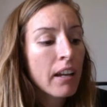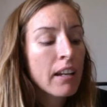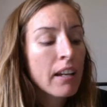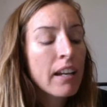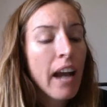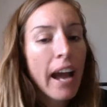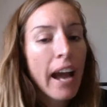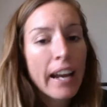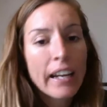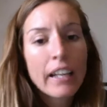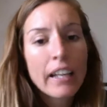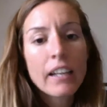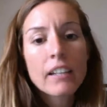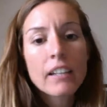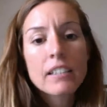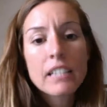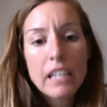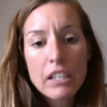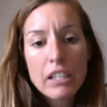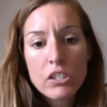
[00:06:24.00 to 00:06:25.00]
guiding
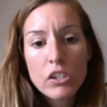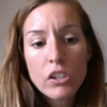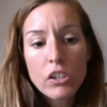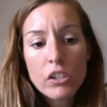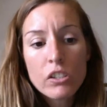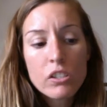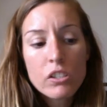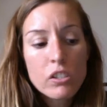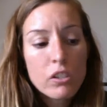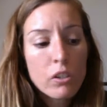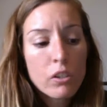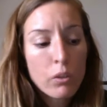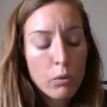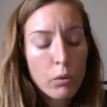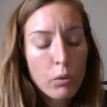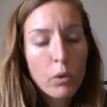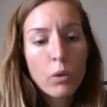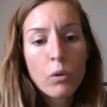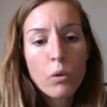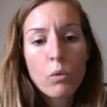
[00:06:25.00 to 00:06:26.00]
teachers
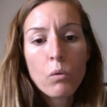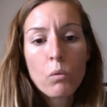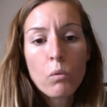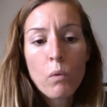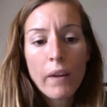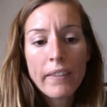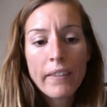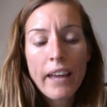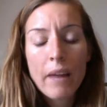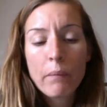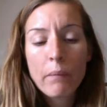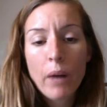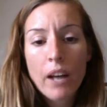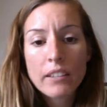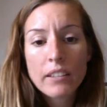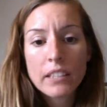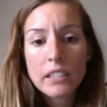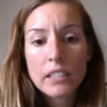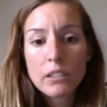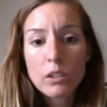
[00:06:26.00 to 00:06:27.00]
through what that
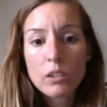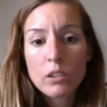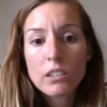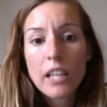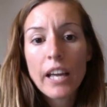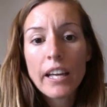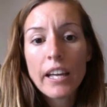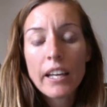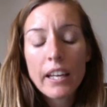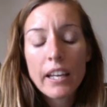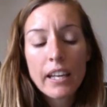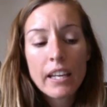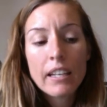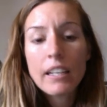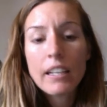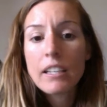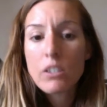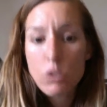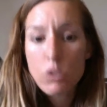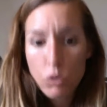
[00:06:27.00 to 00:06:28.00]
process looks like
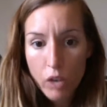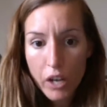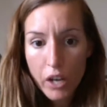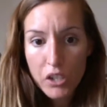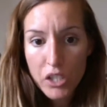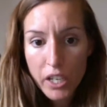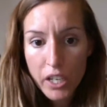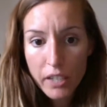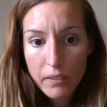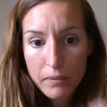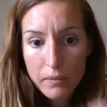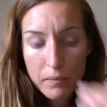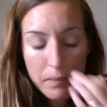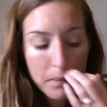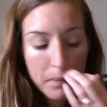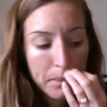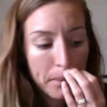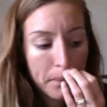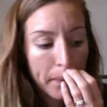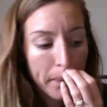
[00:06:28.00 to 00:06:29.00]
in instruction.
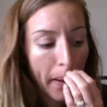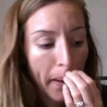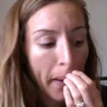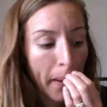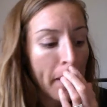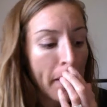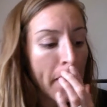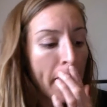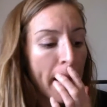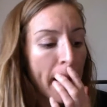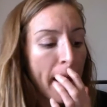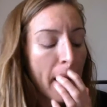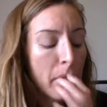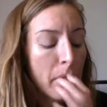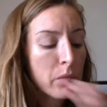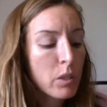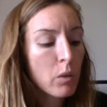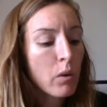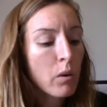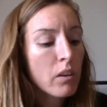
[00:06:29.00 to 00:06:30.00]
Okay,
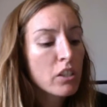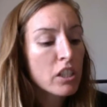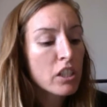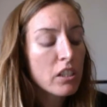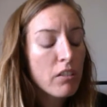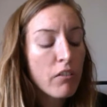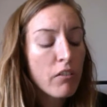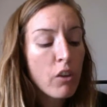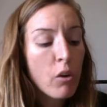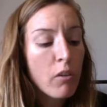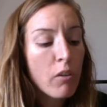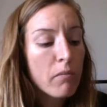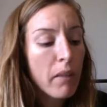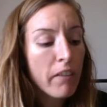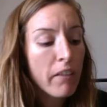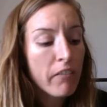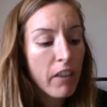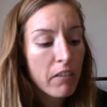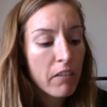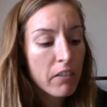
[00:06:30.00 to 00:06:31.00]
so just a few of
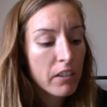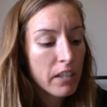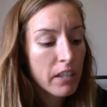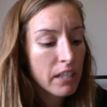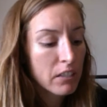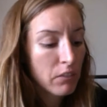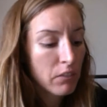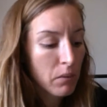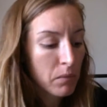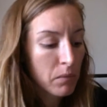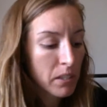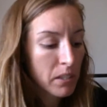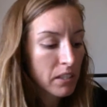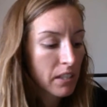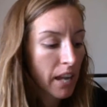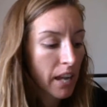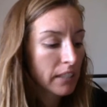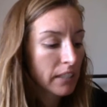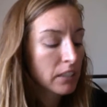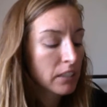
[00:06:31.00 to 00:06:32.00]
my favorite things from this
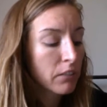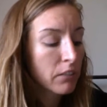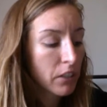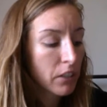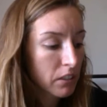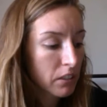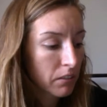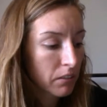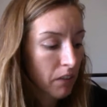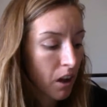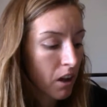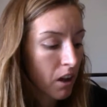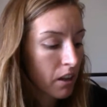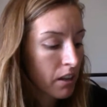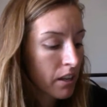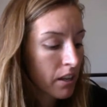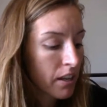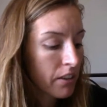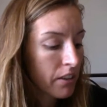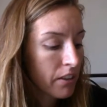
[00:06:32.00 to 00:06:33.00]
text. First of all,
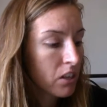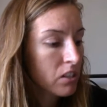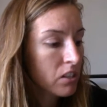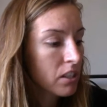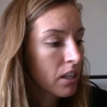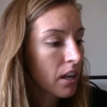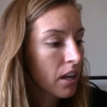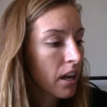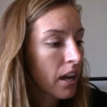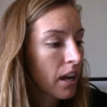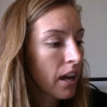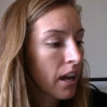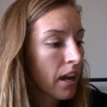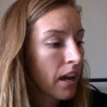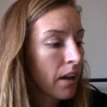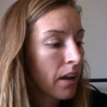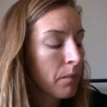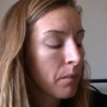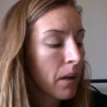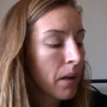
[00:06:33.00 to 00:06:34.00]
there's
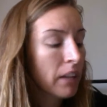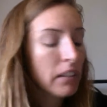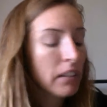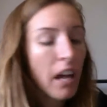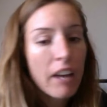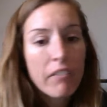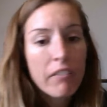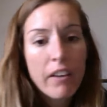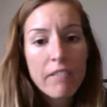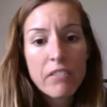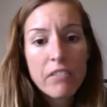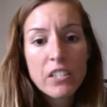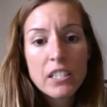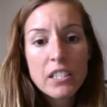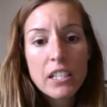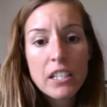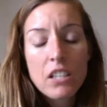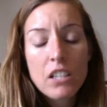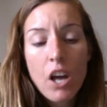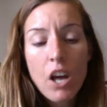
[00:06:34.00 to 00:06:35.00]
a lot of
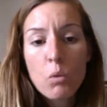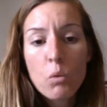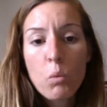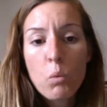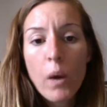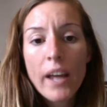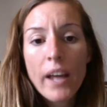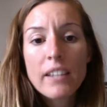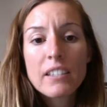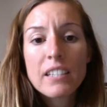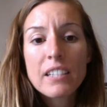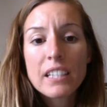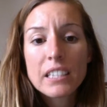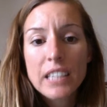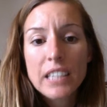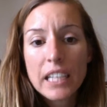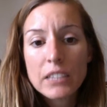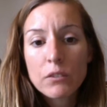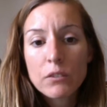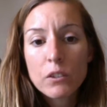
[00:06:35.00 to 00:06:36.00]
emphasis on what
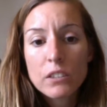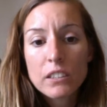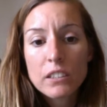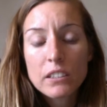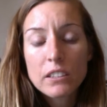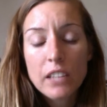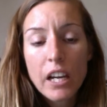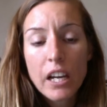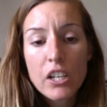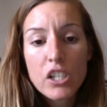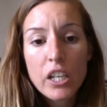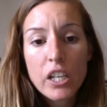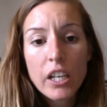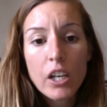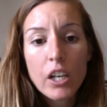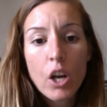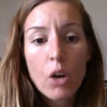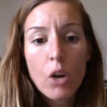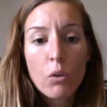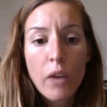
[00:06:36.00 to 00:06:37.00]
successful
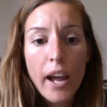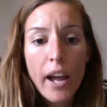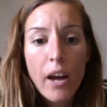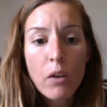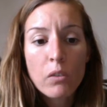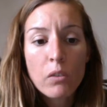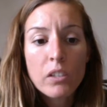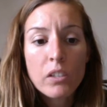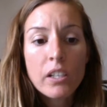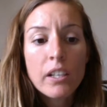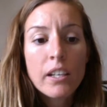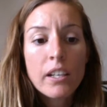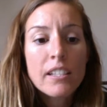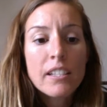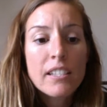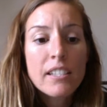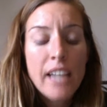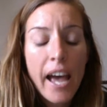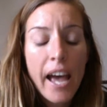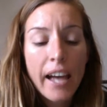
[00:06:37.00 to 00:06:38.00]
discussion around
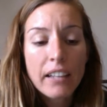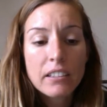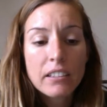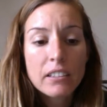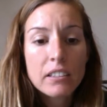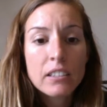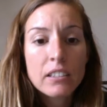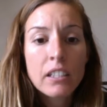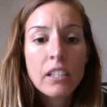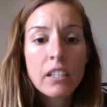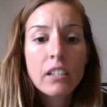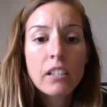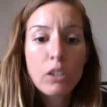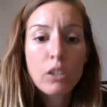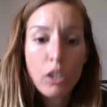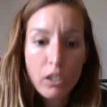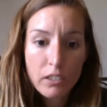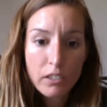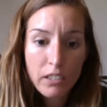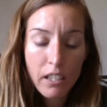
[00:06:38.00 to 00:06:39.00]
texts
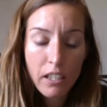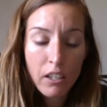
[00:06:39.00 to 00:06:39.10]
look